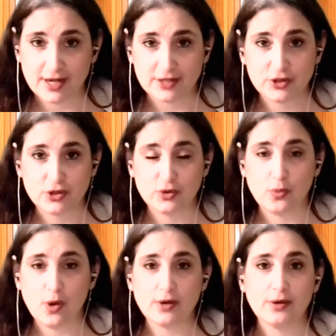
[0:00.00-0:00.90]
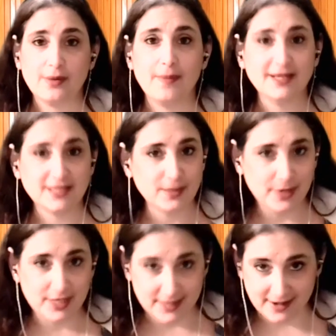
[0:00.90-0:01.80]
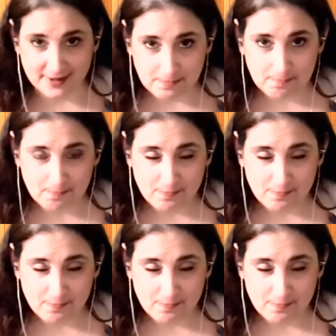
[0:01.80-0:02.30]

as to what must be done